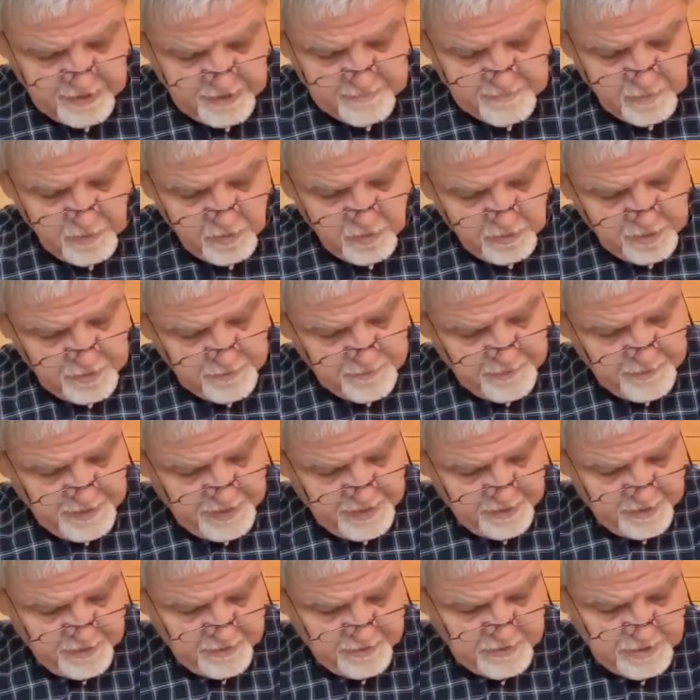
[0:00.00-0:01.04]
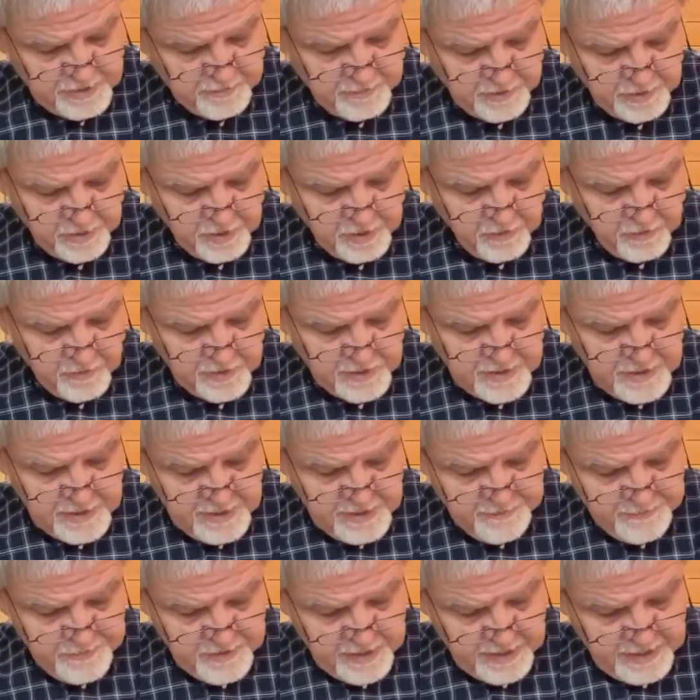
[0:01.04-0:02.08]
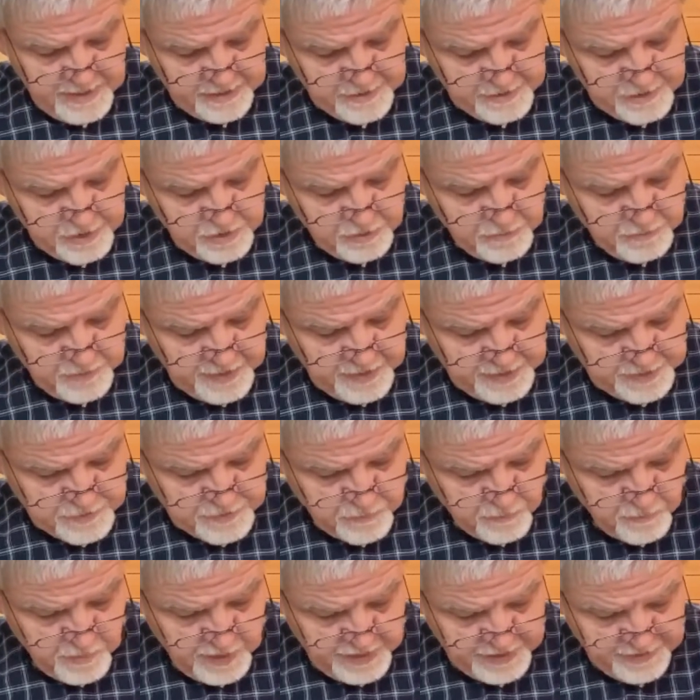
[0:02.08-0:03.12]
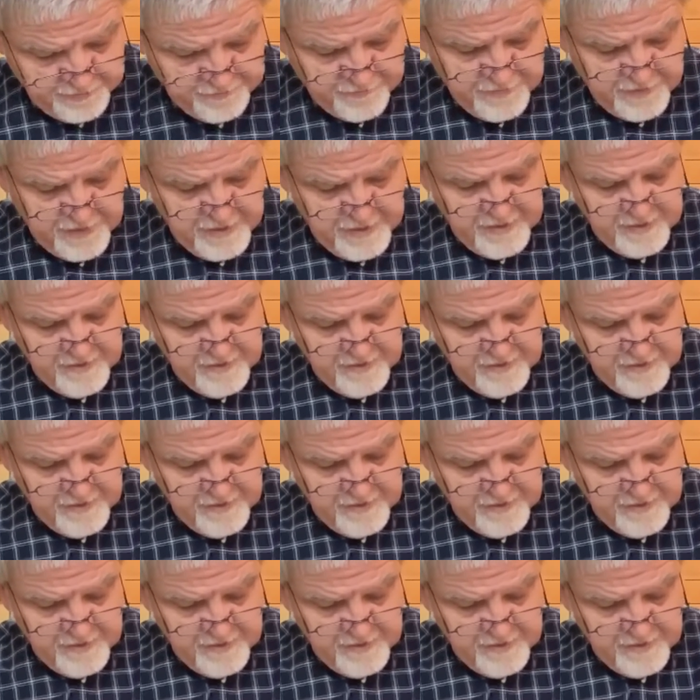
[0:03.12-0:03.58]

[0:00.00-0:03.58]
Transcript: more appear to Manoah and to his wife.